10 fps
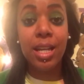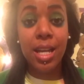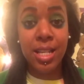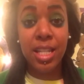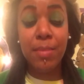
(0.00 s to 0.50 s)

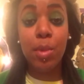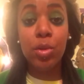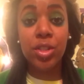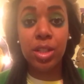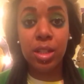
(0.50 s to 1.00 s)
is an
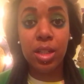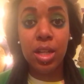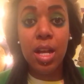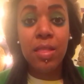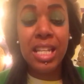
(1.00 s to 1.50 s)
emotion
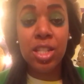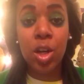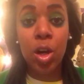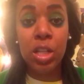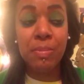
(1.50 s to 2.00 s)
that's
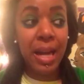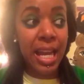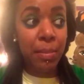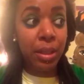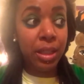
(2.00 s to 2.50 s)
caused by
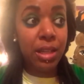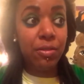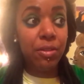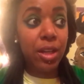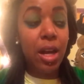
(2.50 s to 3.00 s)
a belief.